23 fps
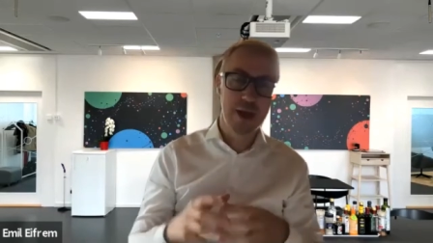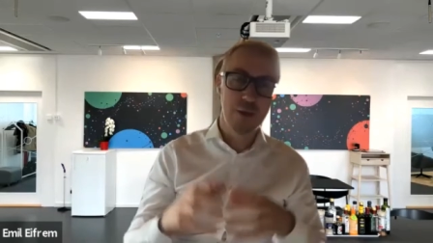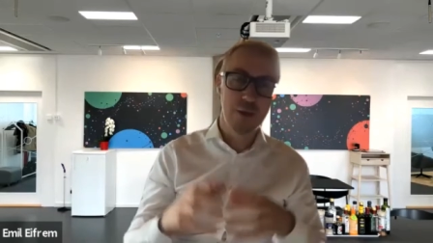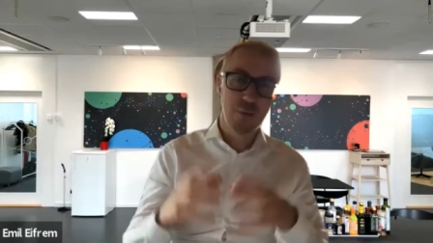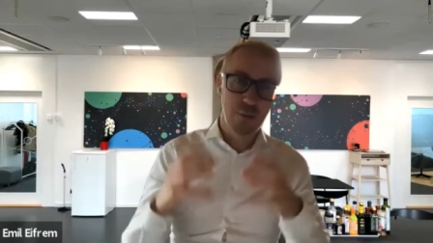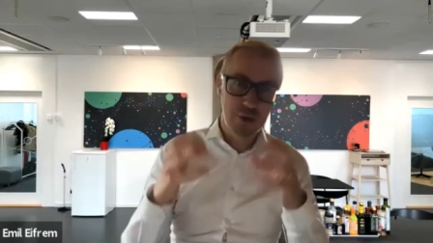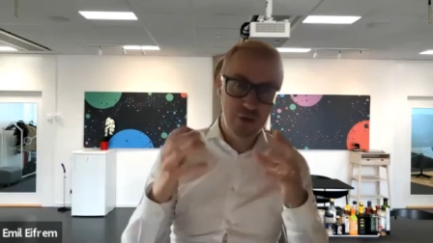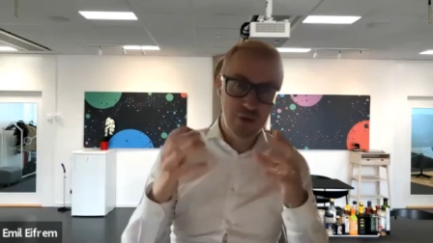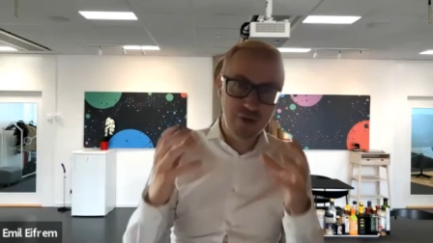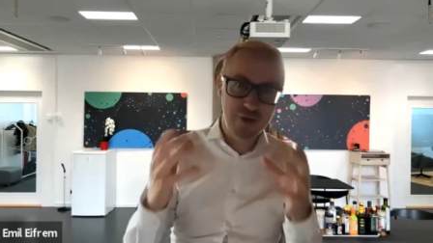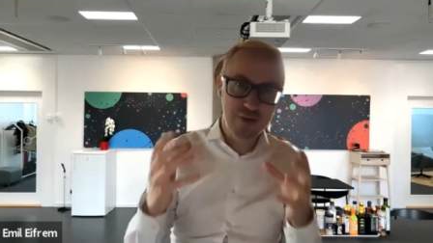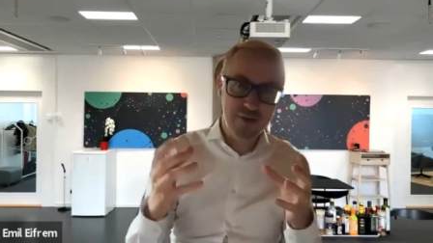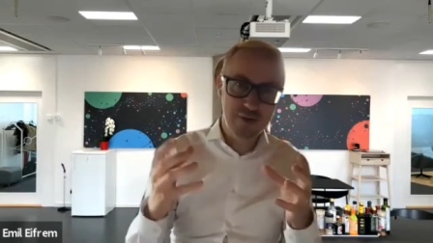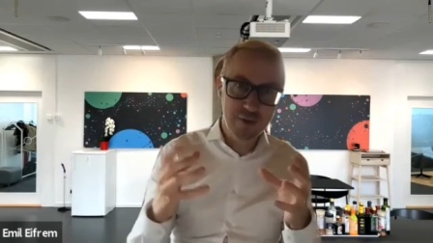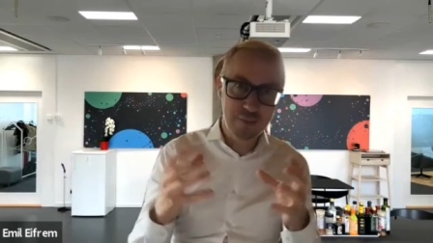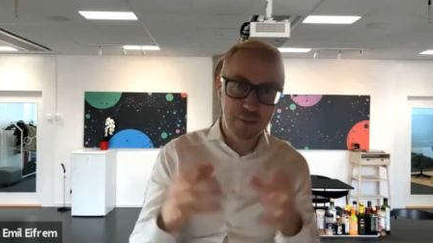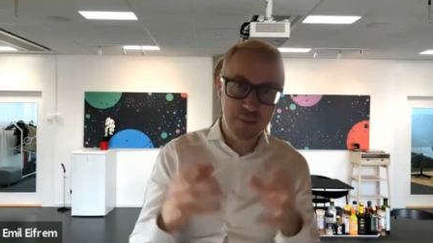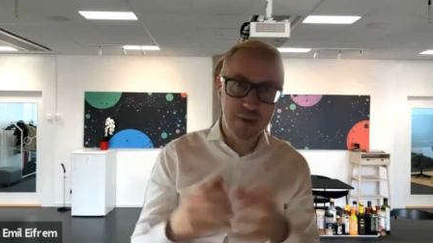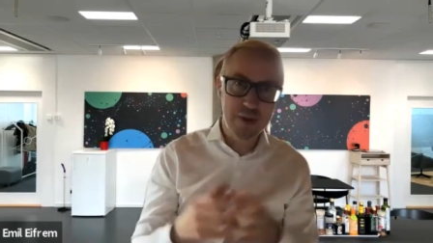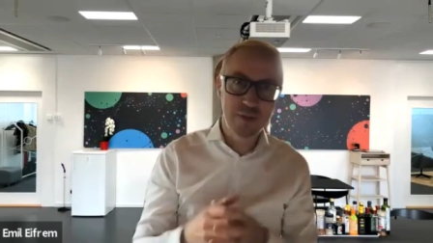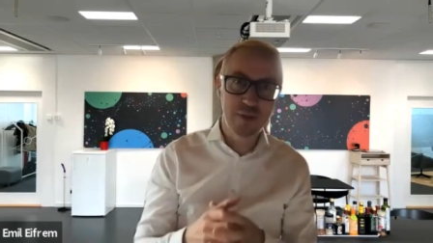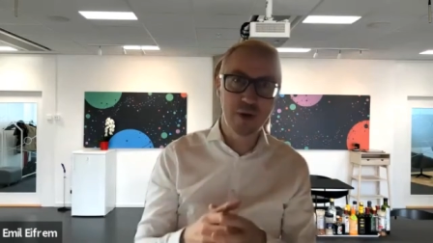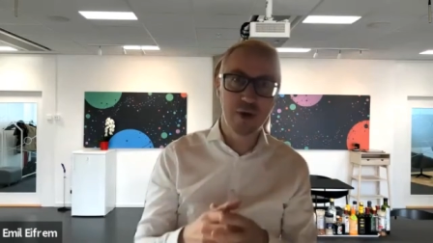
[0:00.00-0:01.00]

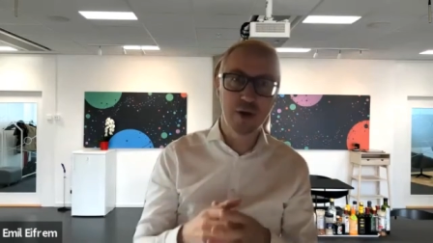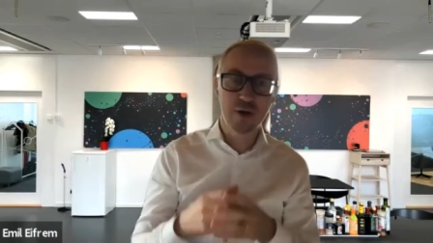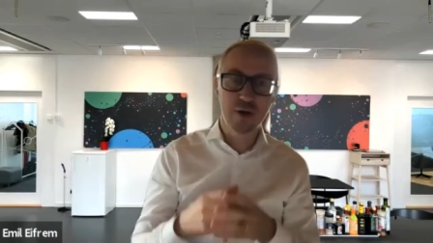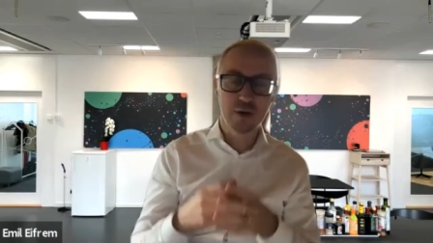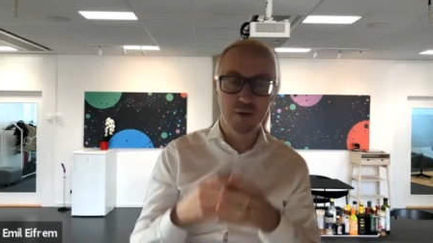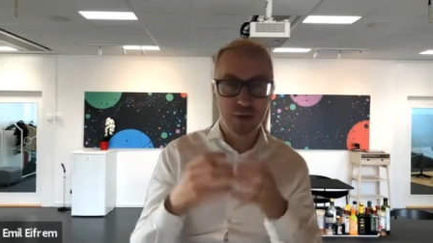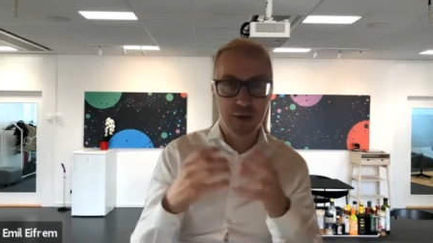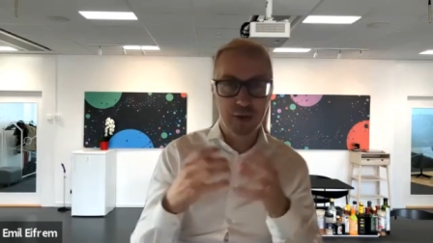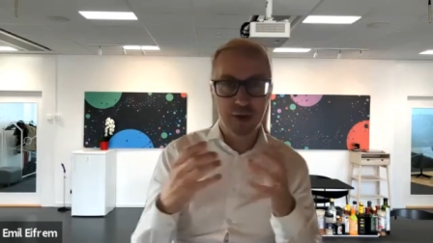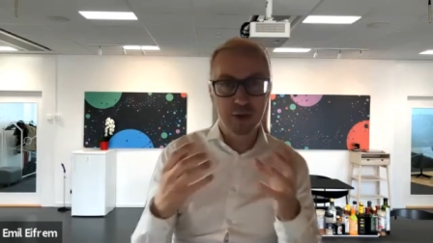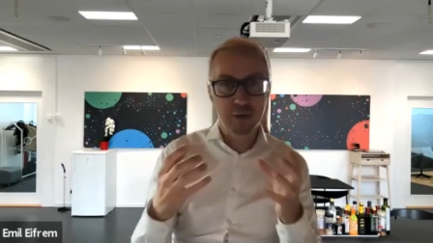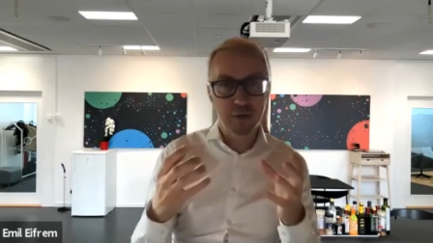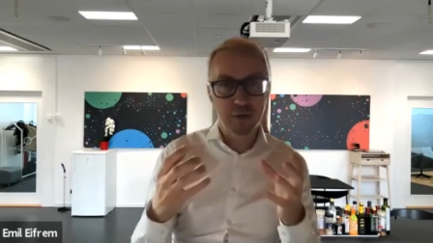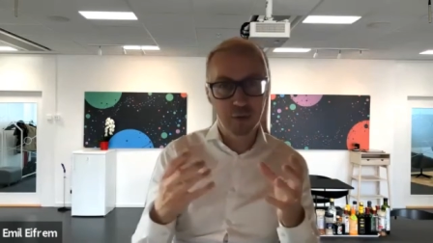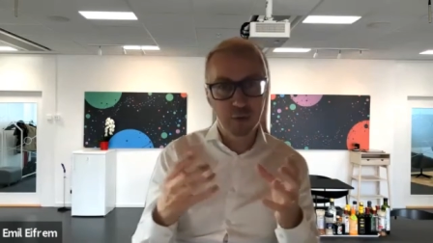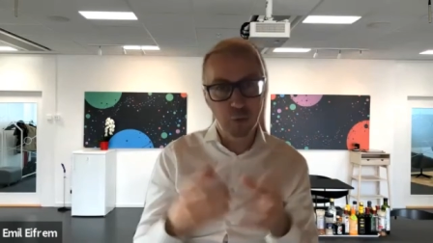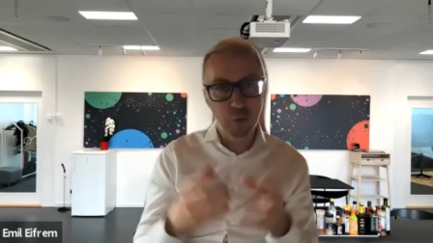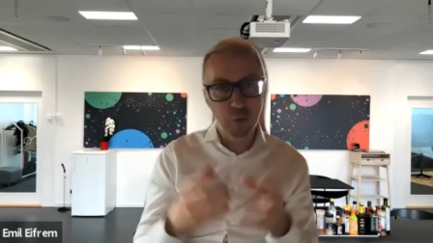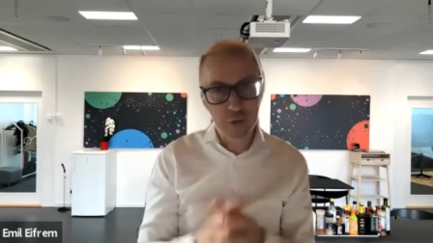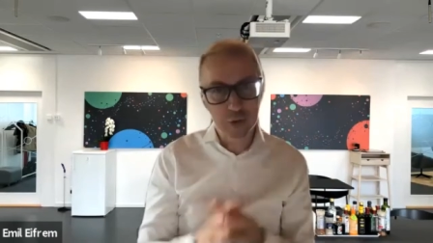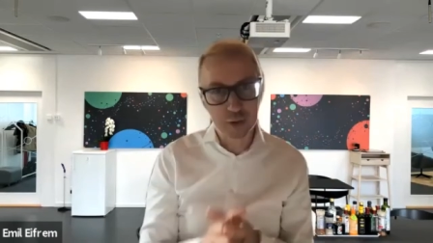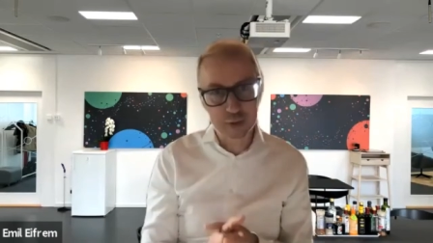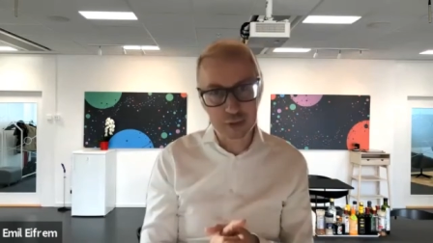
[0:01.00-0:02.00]
GCP, the
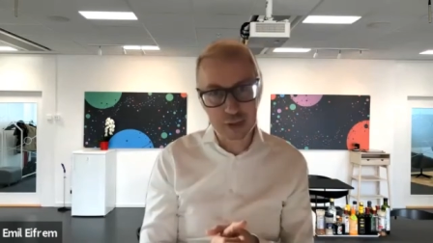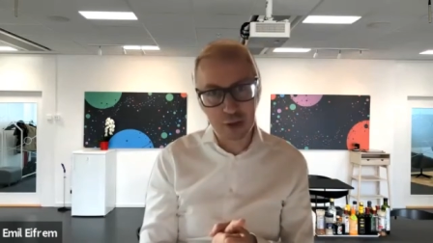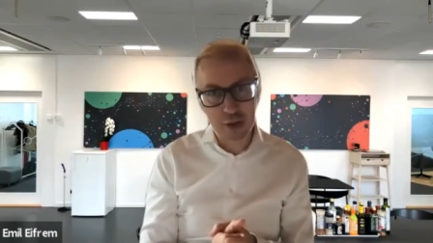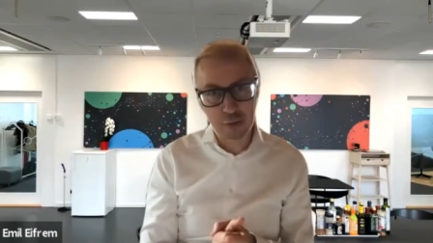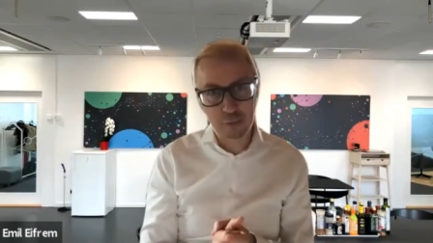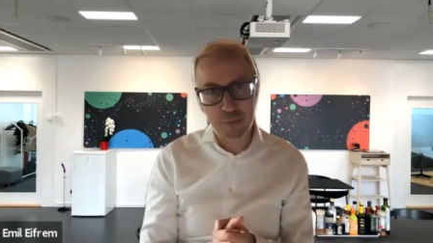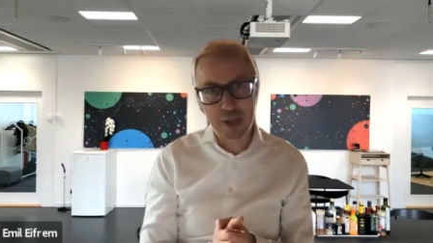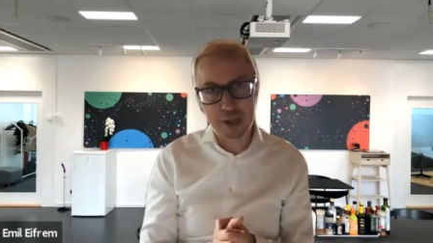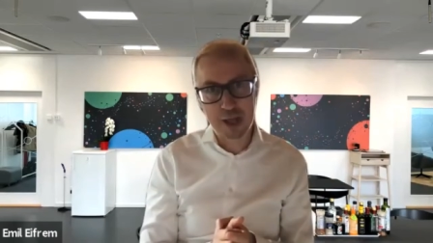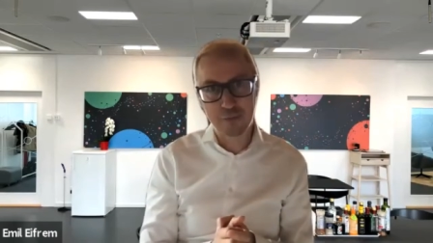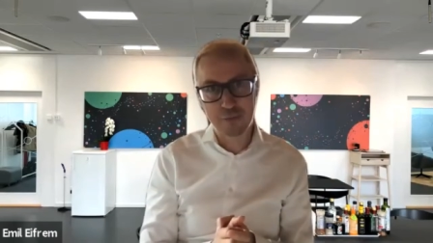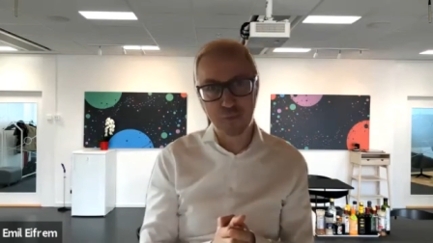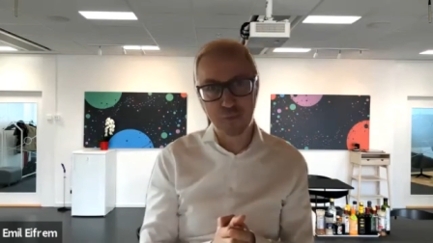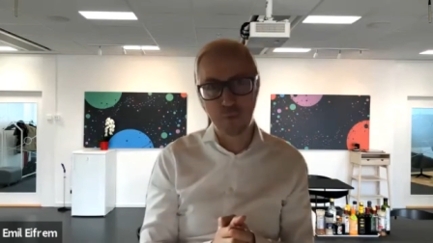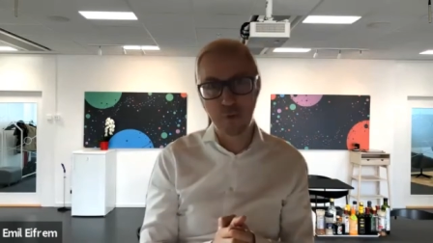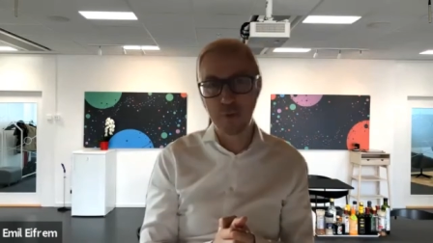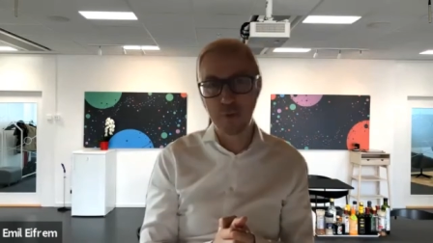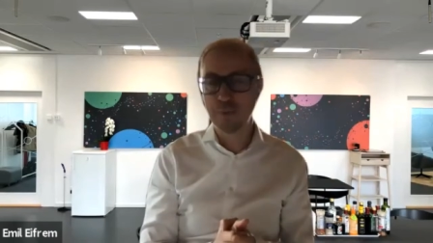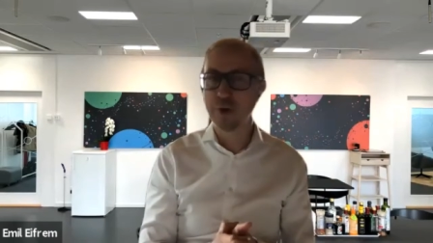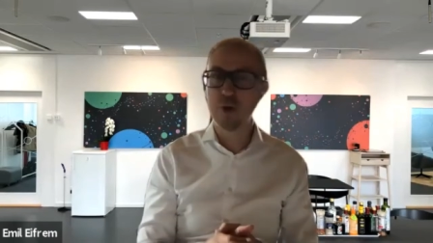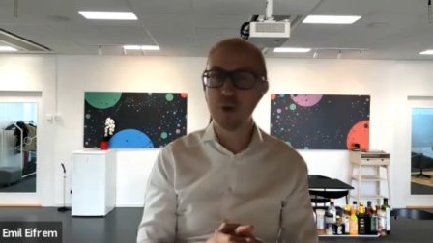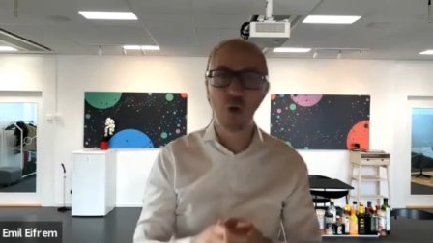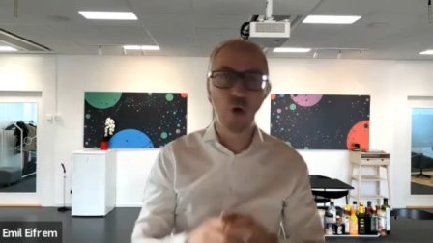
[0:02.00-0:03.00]
Google Cloud
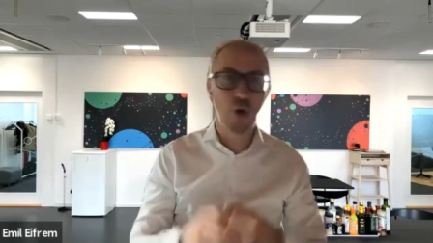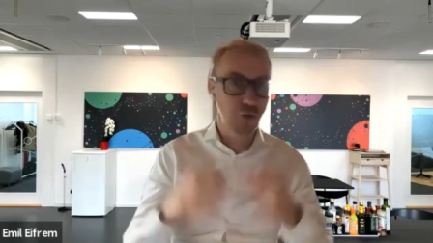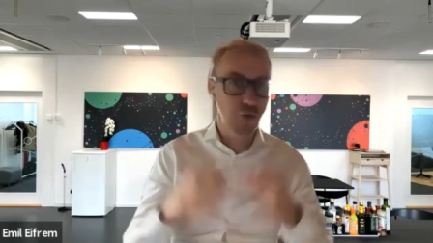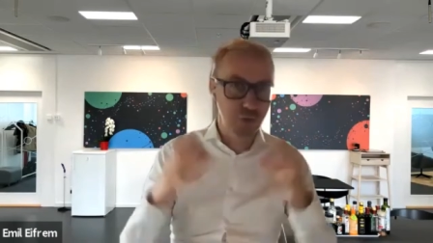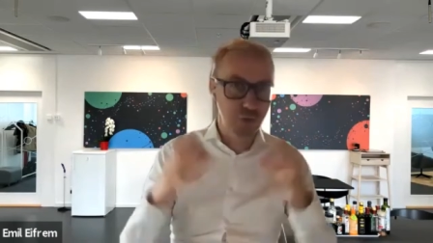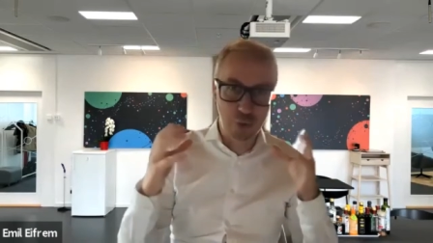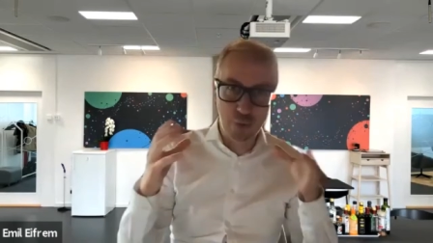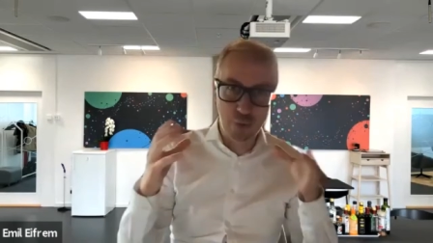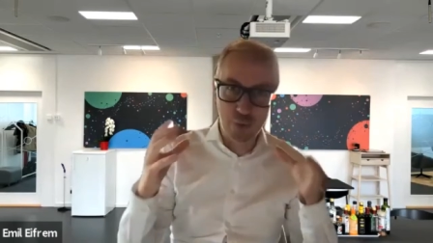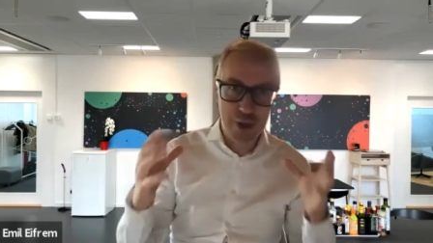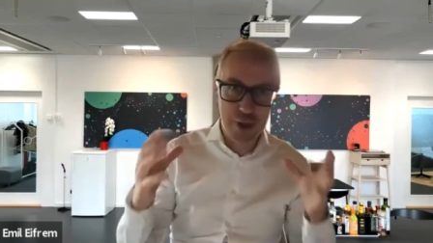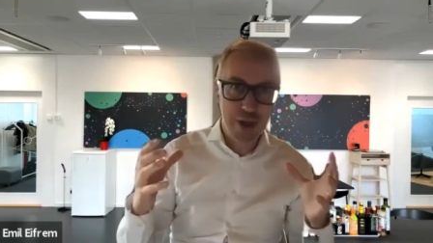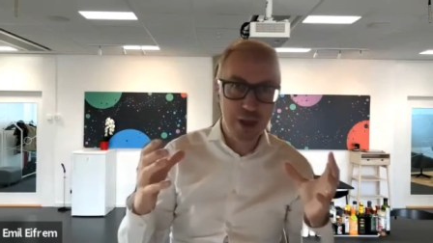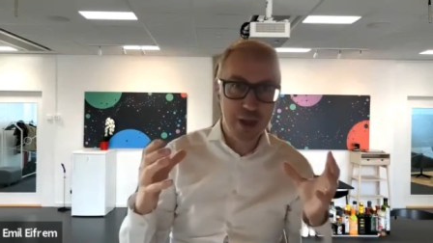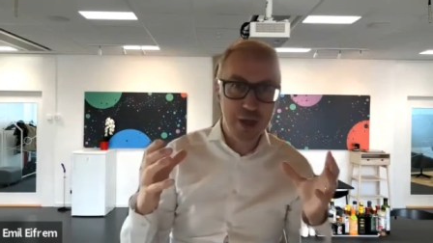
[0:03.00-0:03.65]
platform, but also